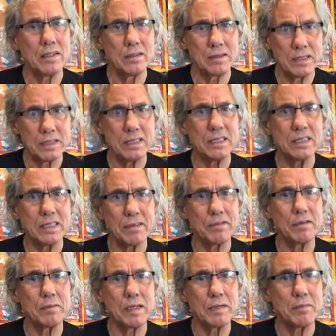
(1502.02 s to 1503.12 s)
this is it for
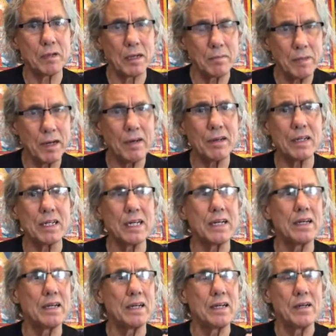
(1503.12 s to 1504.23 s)
me, primarily
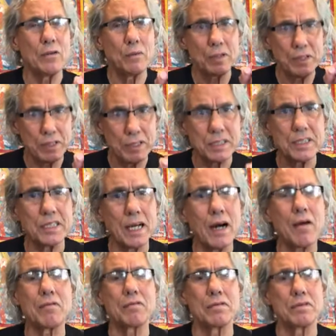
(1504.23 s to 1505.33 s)
with
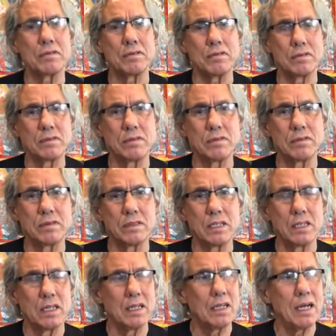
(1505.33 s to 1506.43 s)
yourself.
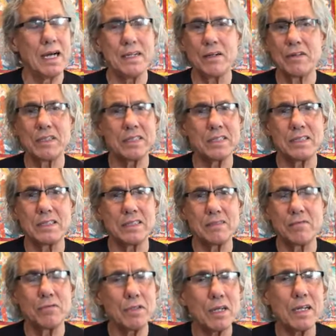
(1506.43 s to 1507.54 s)
I know this is
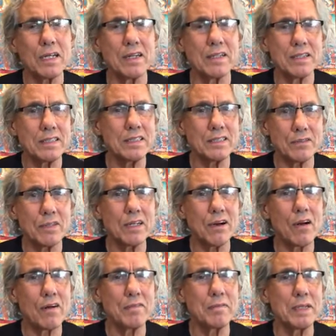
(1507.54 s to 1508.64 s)
really
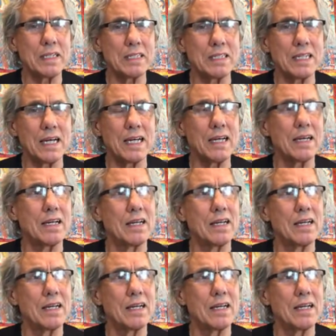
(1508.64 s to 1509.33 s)
hard for me to say.